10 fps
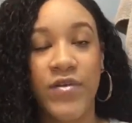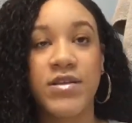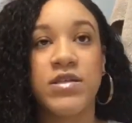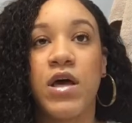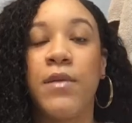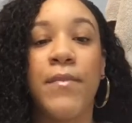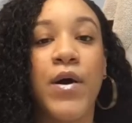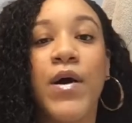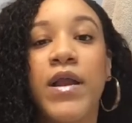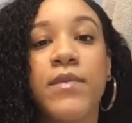It's not
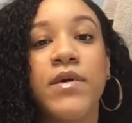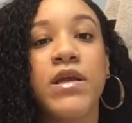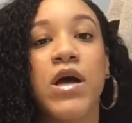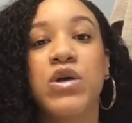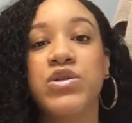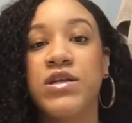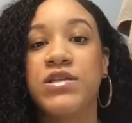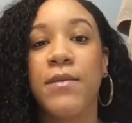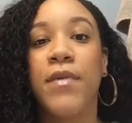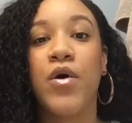about anybody else.
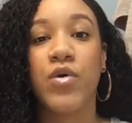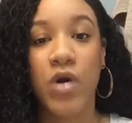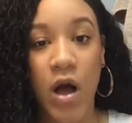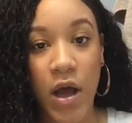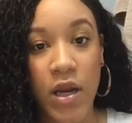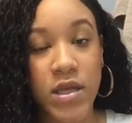It's about God.